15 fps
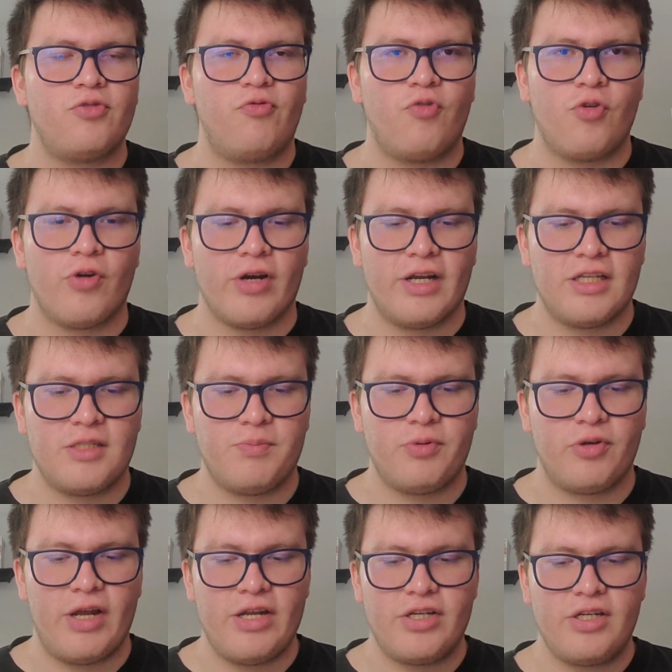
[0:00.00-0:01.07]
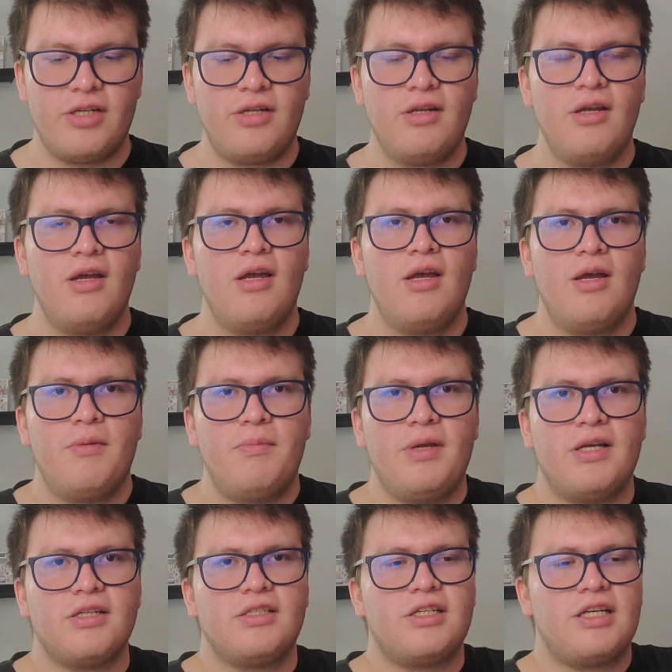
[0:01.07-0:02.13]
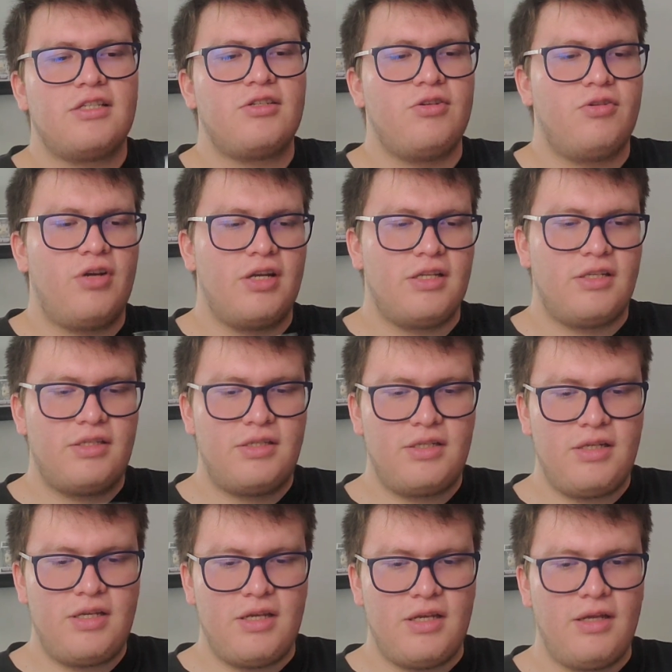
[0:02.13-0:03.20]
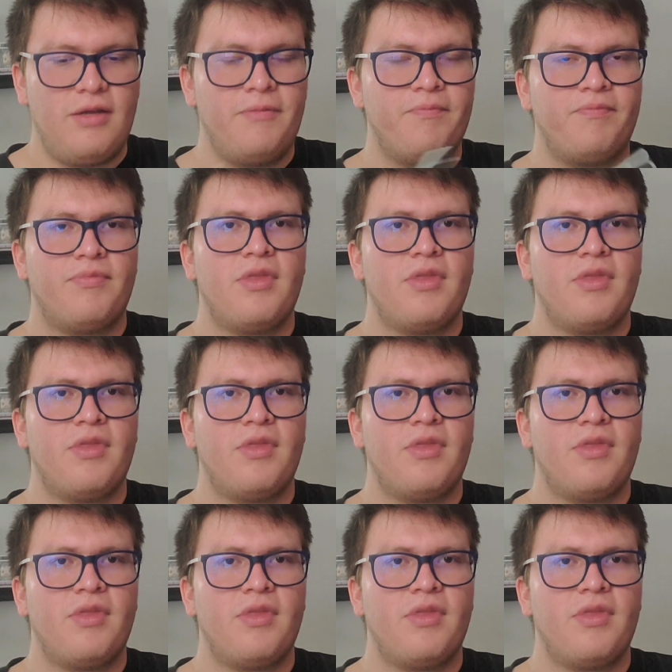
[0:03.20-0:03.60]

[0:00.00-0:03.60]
for inspiration, because as you can see,